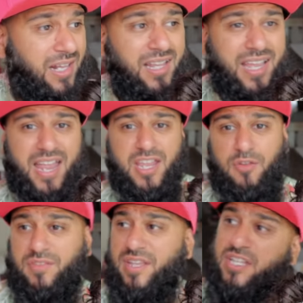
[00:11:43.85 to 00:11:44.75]
click any
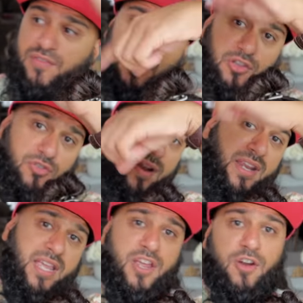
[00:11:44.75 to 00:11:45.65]
of these videos right
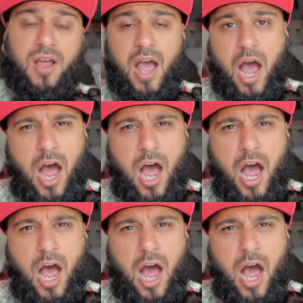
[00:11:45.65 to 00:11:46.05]
here.